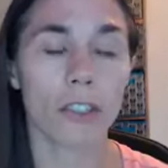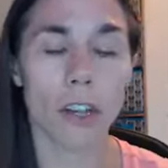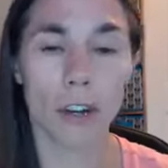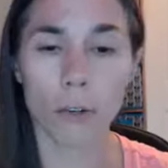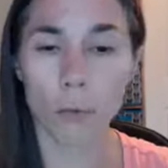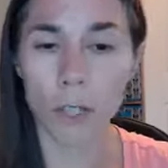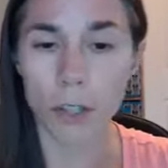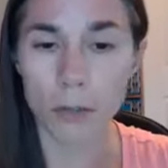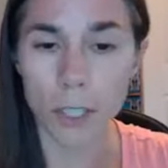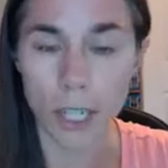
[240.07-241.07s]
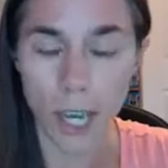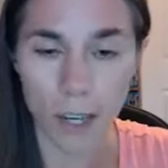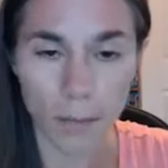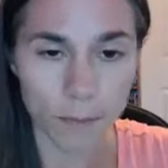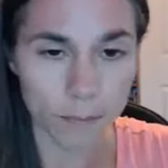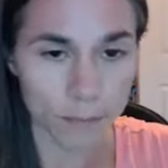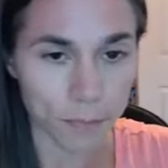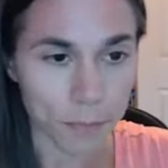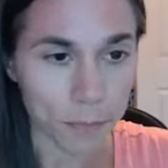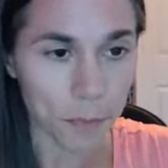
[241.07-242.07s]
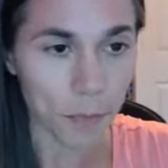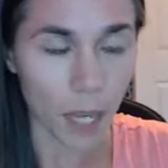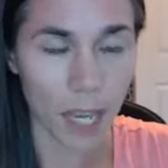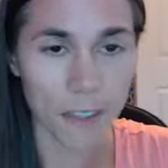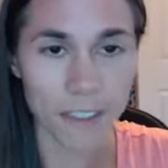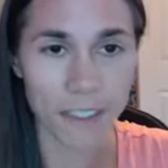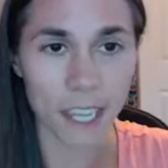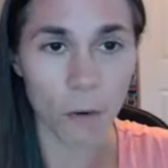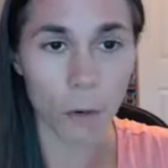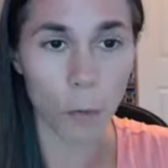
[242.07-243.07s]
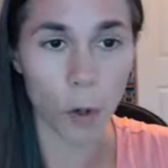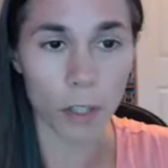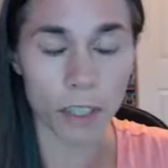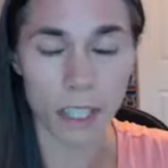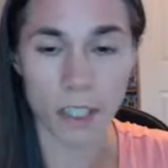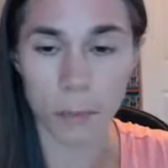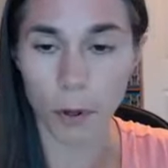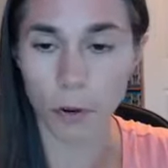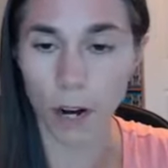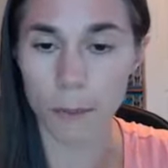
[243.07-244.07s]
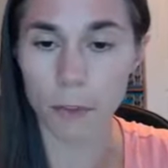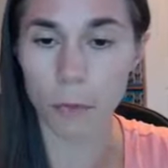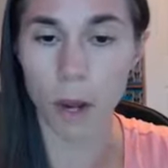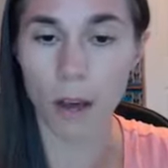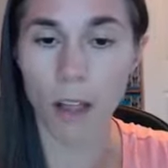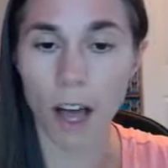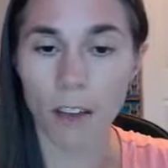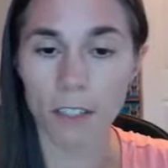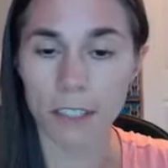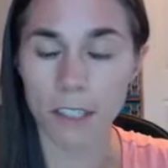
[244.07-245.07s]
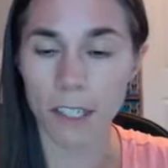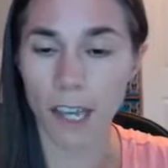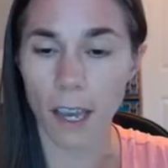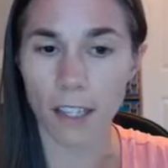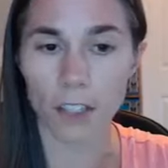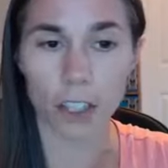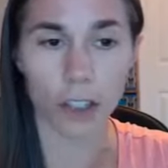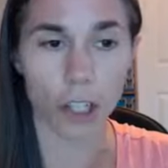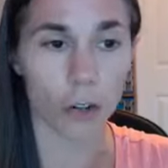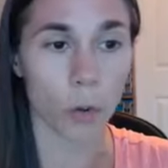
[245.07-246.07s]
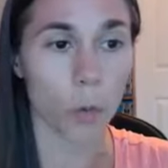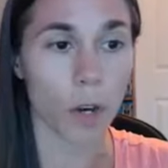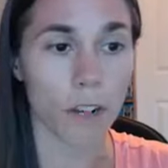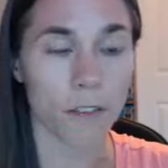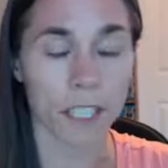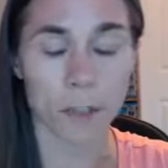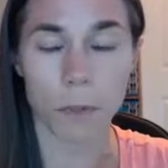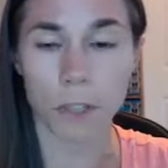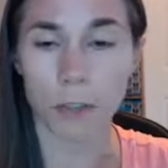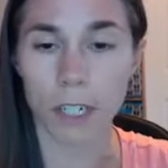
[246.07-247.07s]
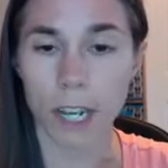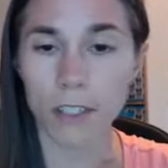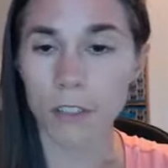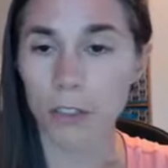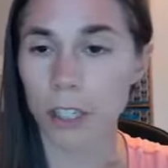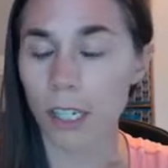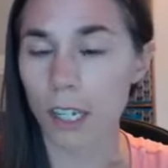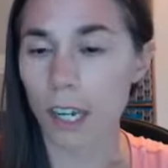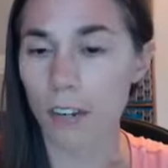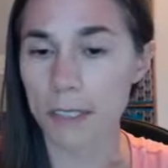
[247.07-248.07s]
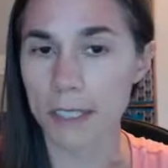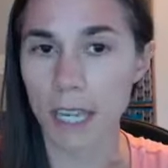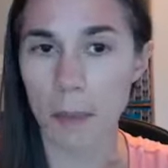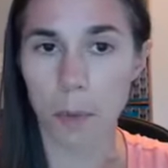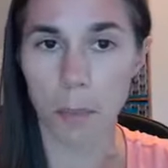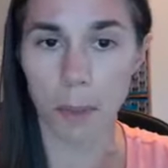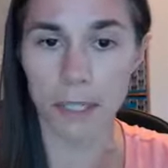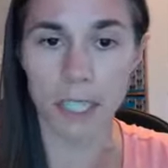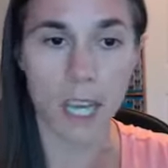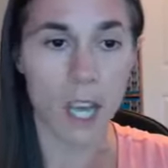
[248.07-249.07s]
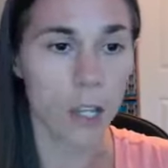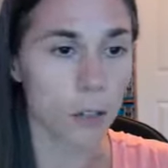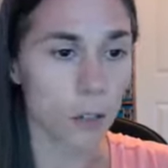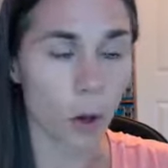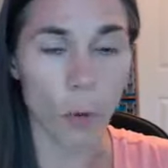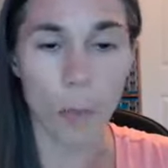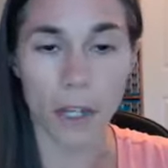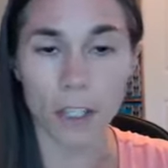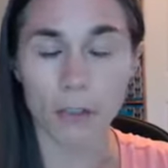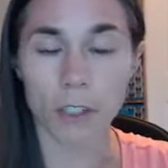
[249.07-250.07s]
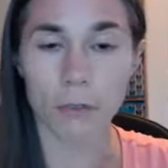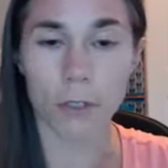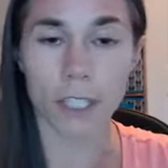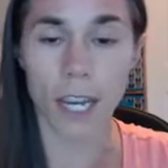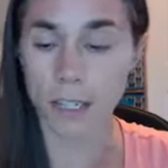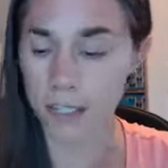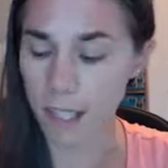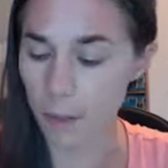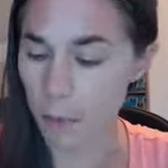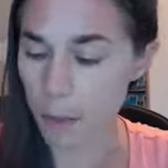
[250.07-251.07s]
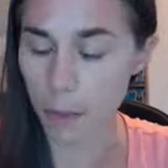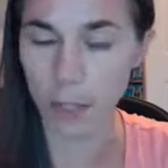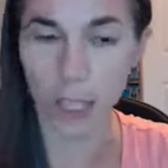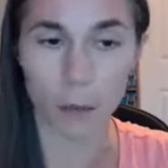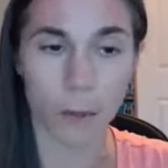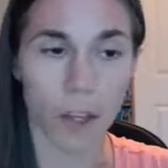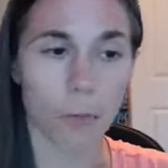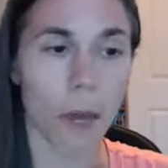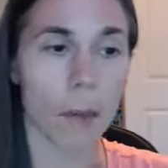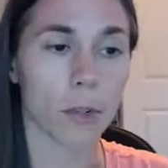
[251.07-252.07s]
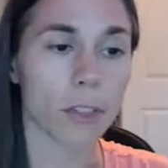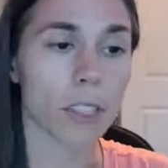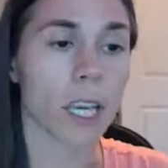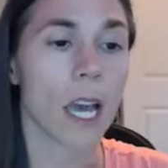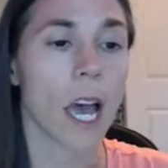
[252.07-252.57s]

shared with you today, and this is how it works in the program as well. Obviously, I just shared one of these with you today so you can get kind of a sample, but there's a whole bunch of different decks that people get when they're members.